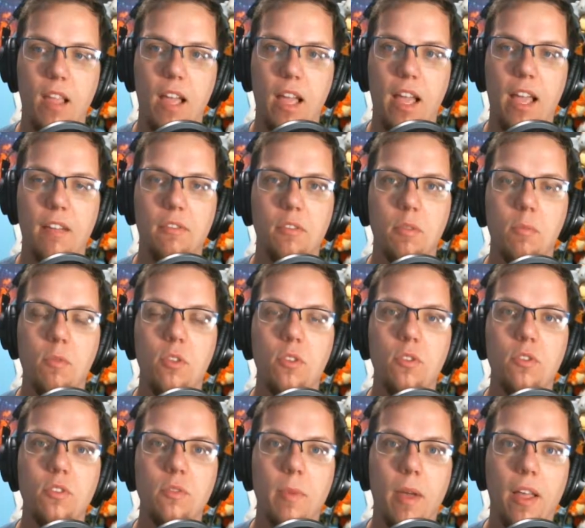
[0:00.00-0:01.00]
I have some
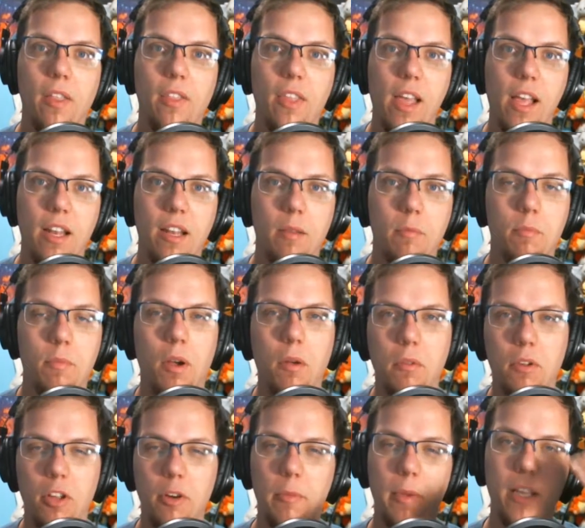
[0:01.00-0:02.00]
news about that. I'm
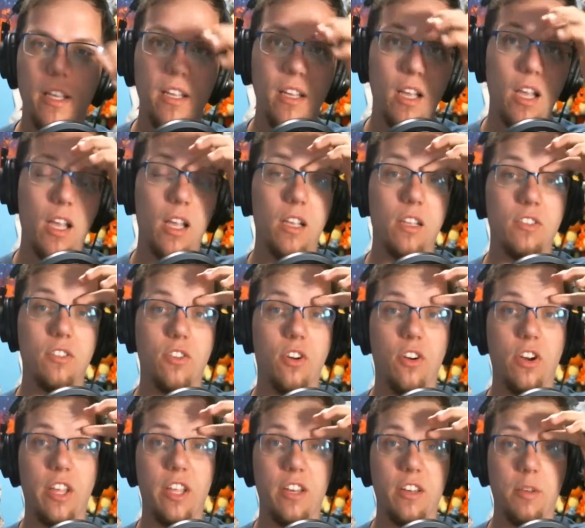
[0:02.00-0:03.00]
probably going to be
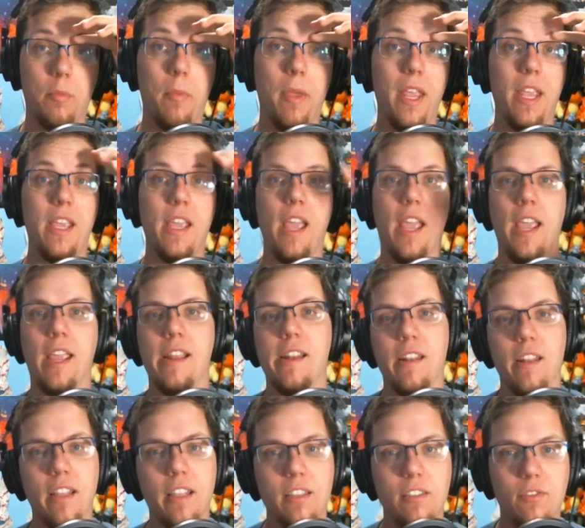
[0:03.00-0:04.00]
starting to make a
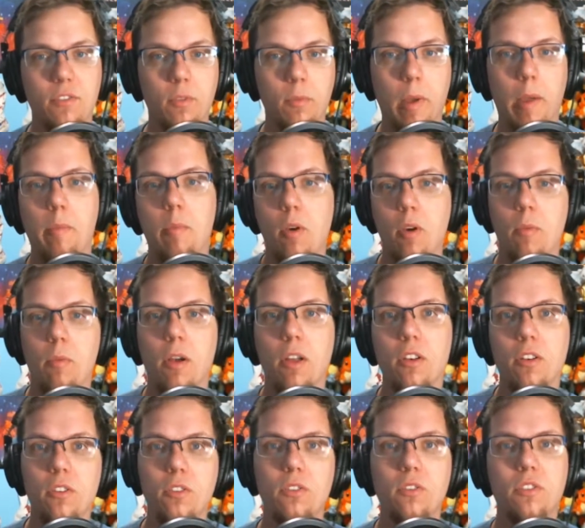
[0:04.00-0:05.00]
list for my
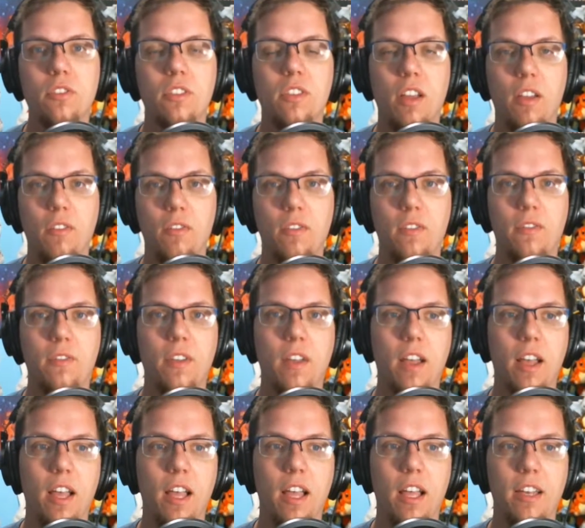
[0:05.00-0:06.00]
Pokemon news stuff
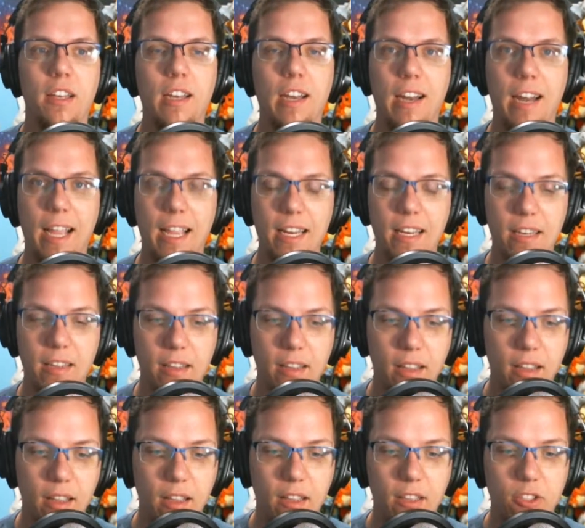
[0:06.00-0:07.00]
uh, tonight
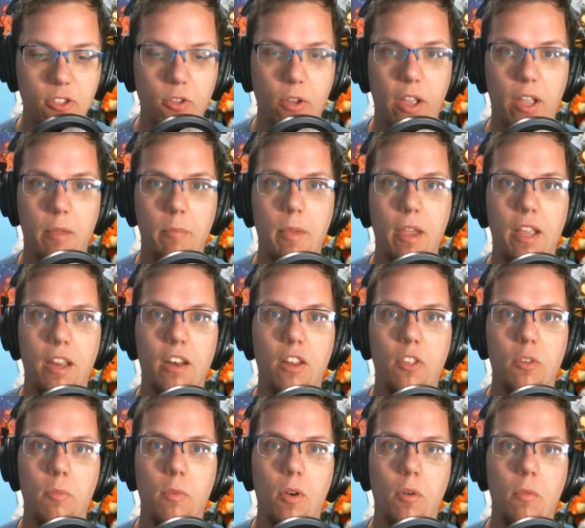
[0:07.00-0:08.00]
so I can make
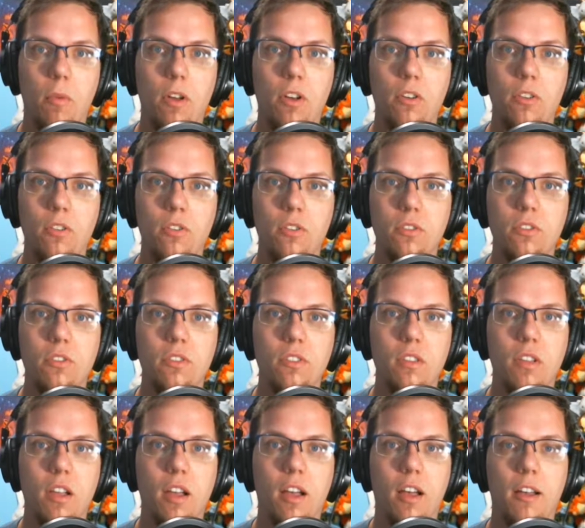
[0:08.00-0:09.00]
another Pokemon
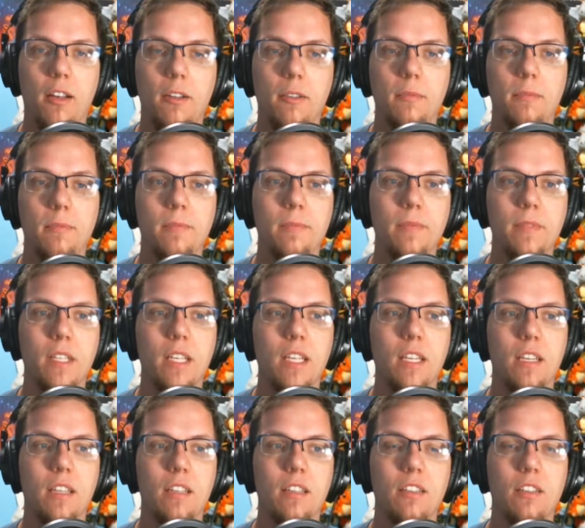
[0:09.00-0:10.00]
news because um,
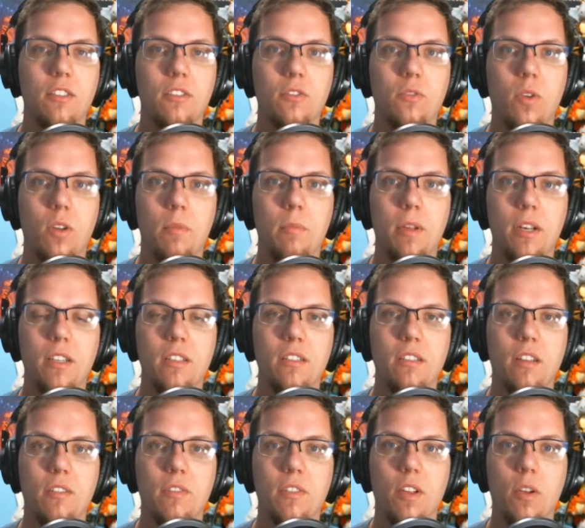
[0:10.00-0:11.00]
there's quite a bit of
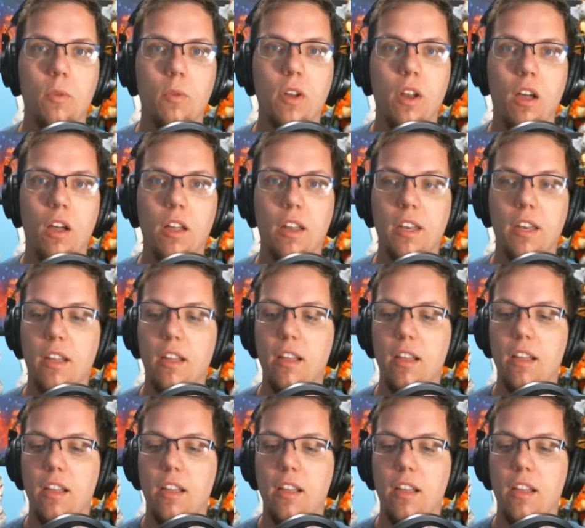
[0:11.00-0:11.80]
stuff going on.